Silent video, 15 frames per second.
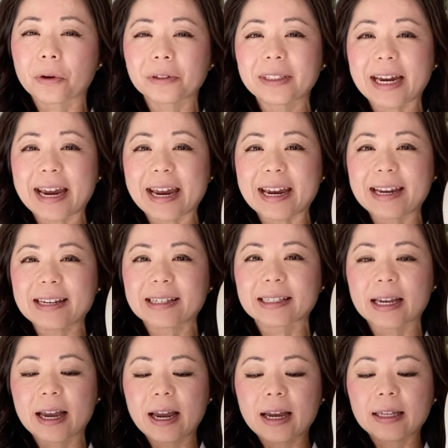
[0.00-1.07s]
days,
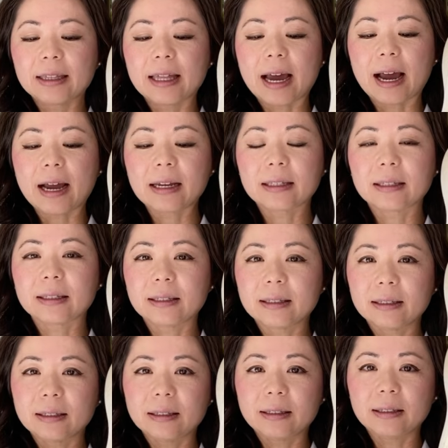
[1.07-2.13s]
that
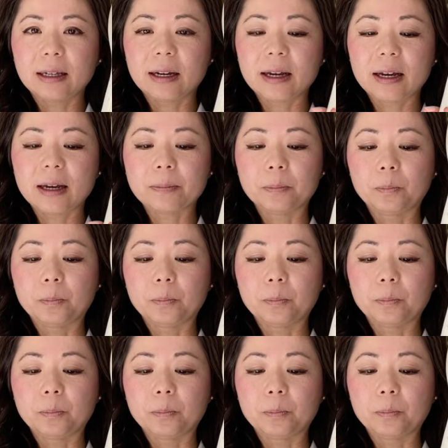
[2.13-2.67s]
the